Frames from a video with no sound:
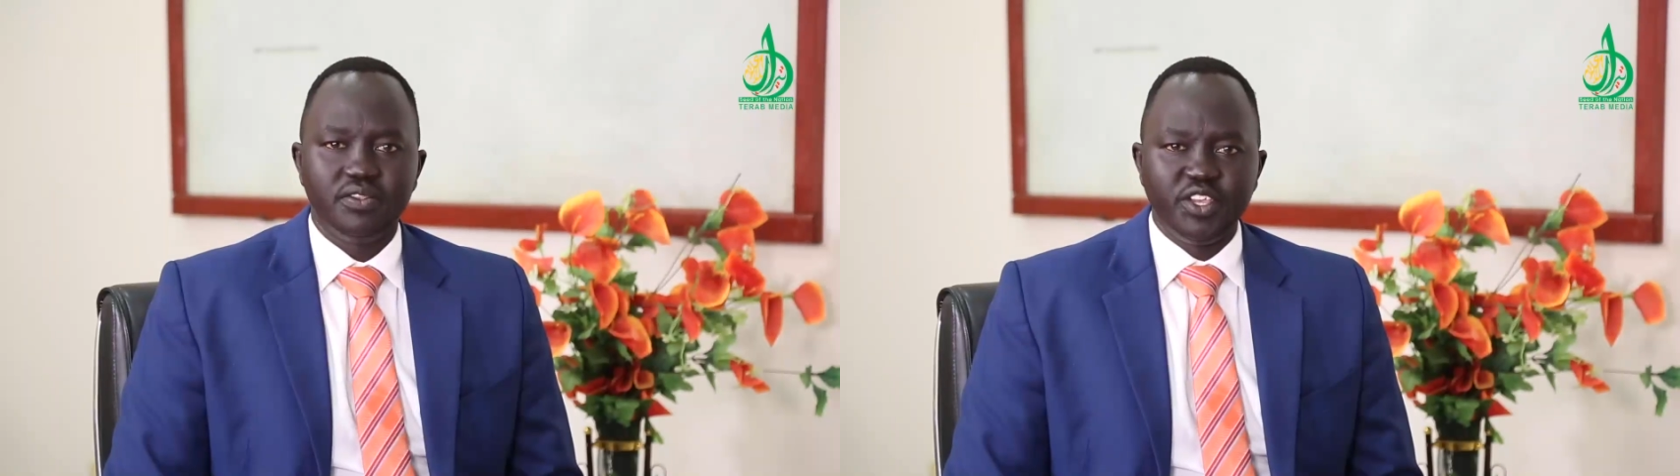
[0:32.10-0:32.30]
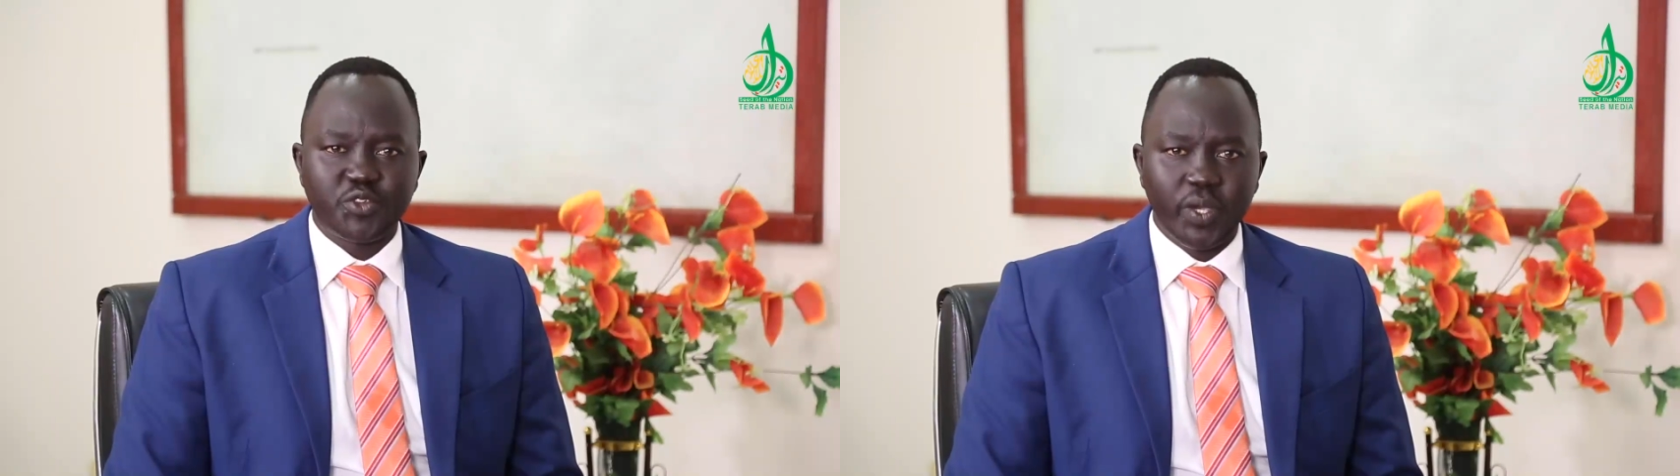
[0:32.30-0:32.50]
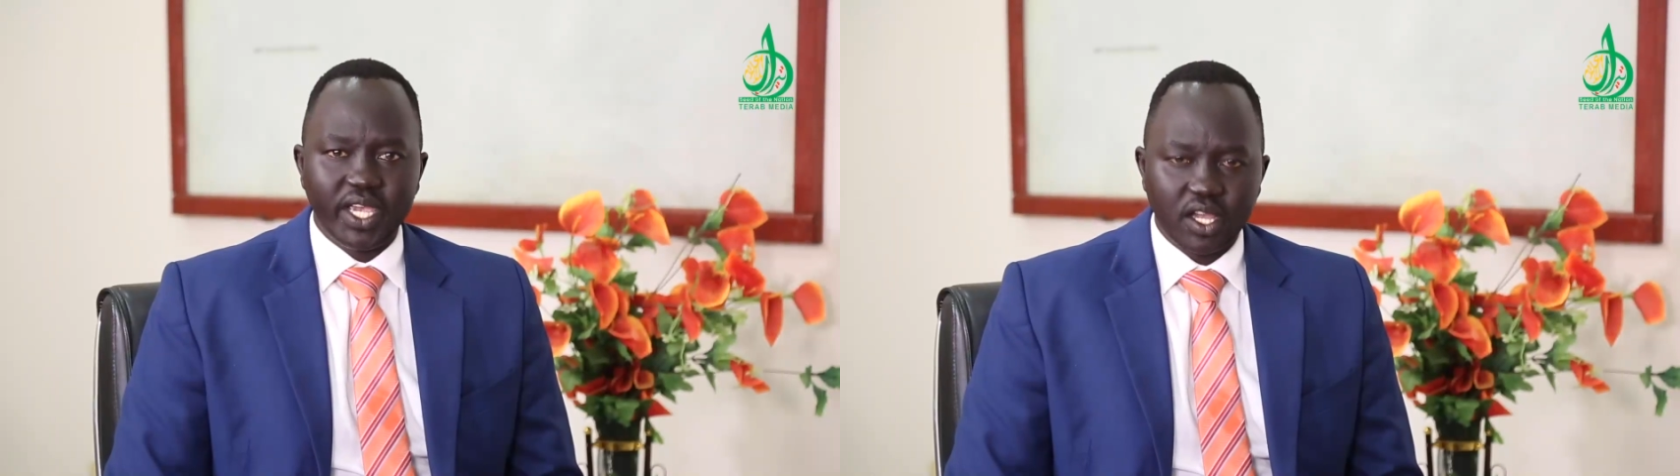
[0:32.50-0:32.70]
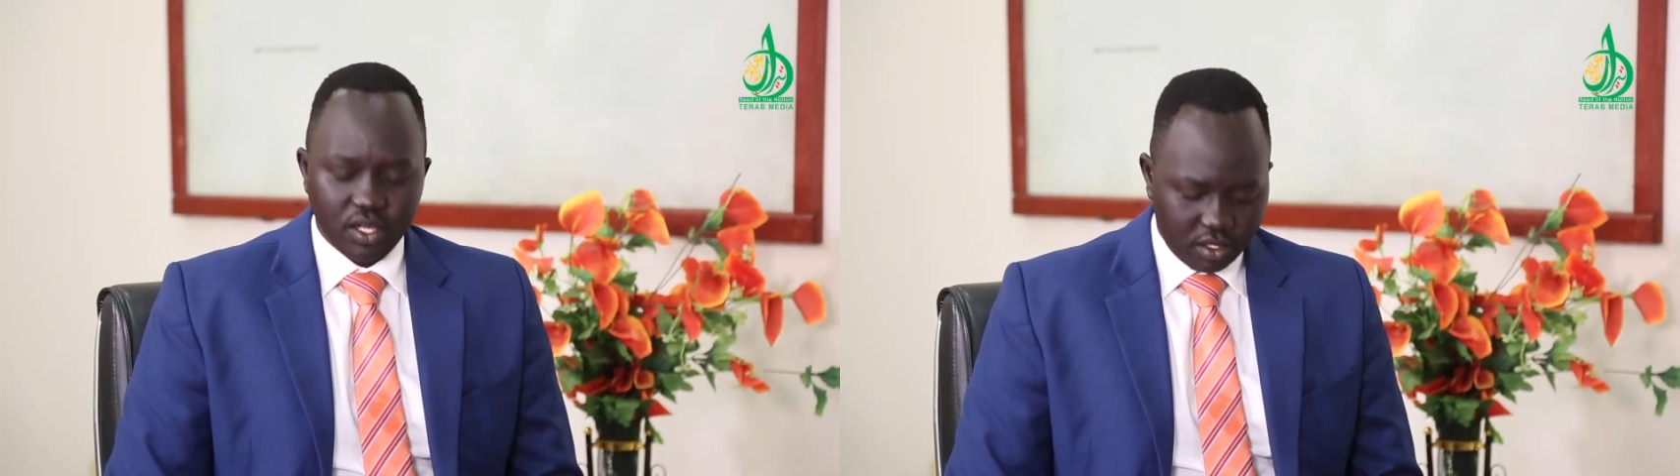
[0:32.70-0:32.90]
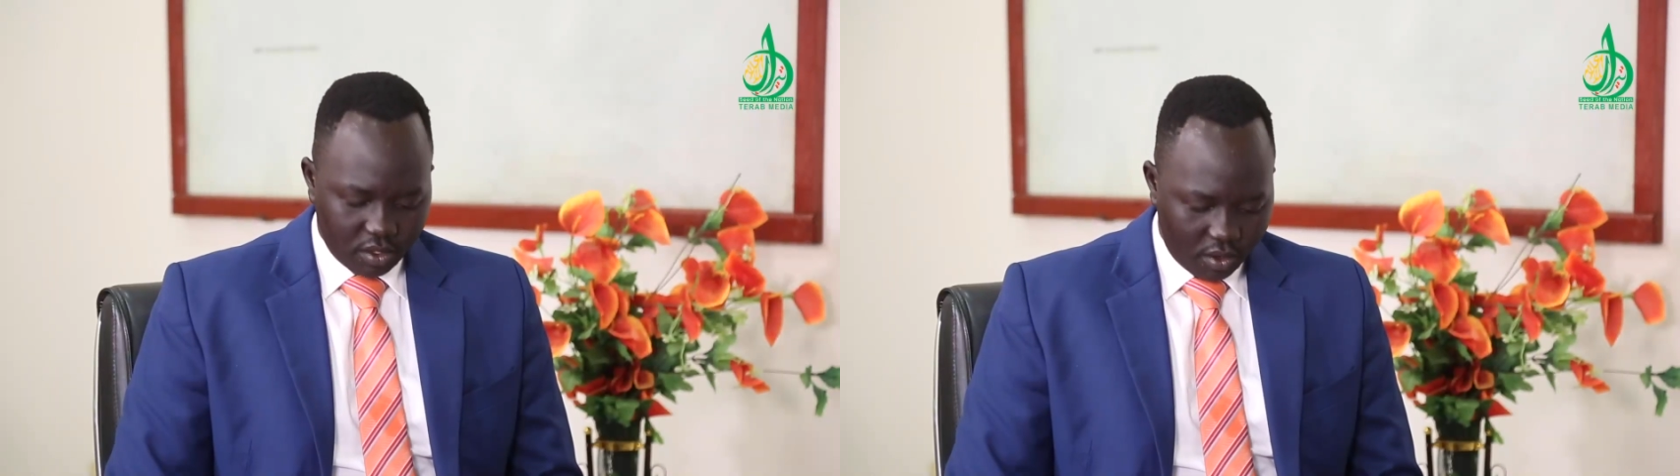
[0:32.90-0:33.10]
This
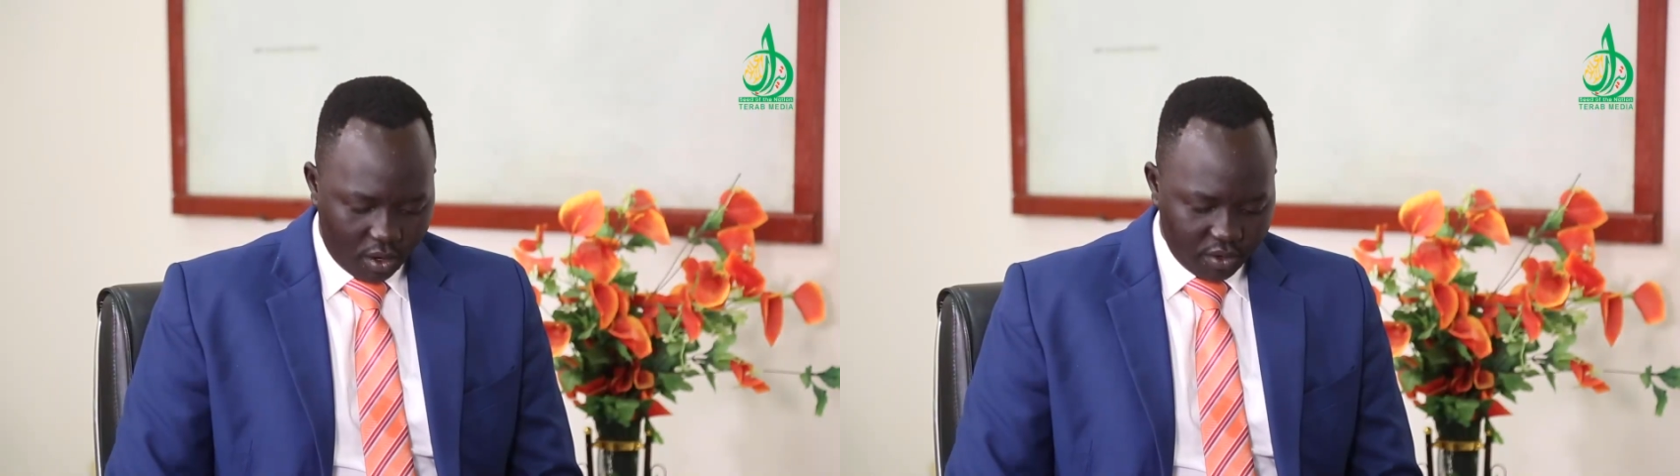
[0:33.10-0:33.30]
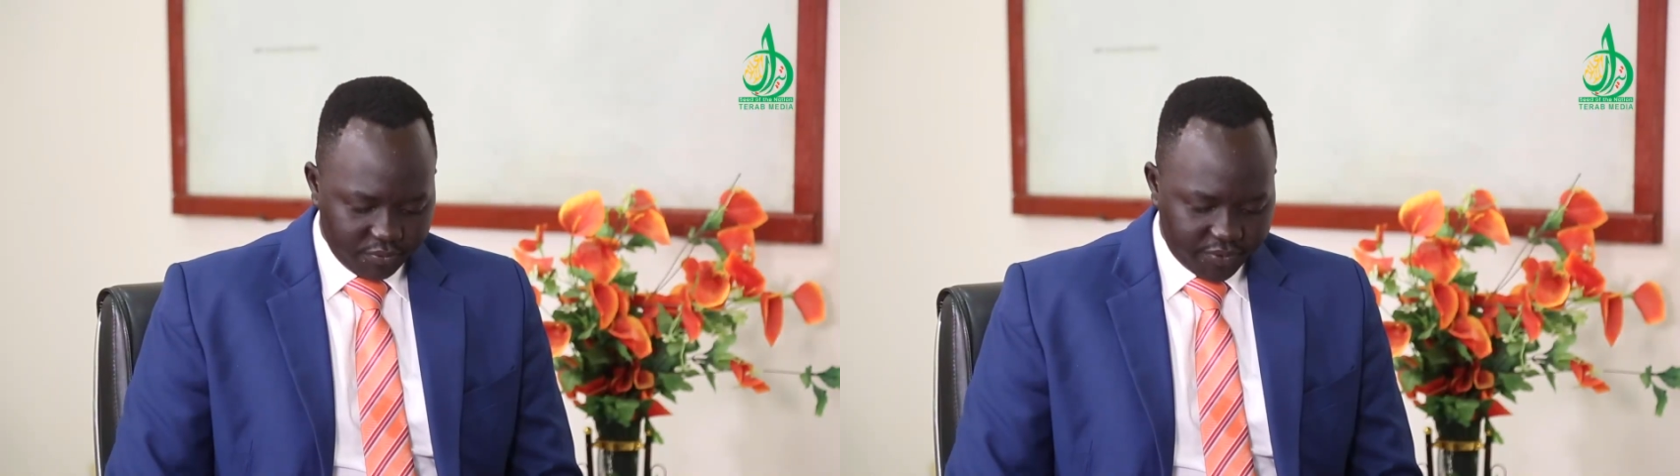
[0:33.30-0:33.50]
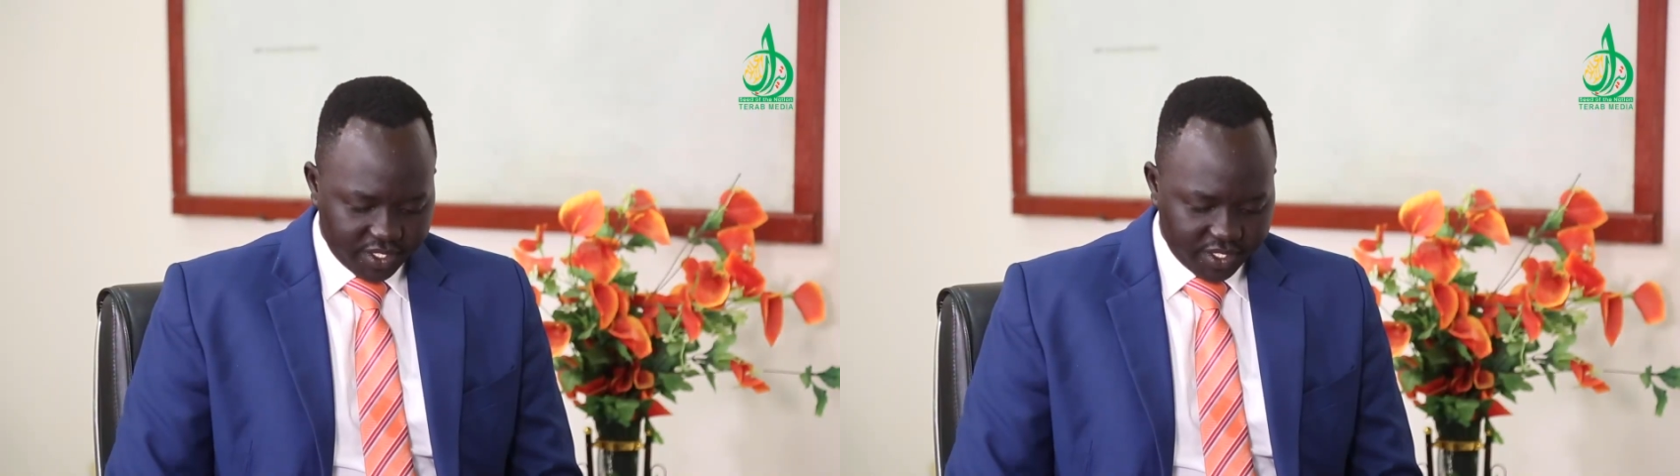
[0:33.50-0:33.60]
week on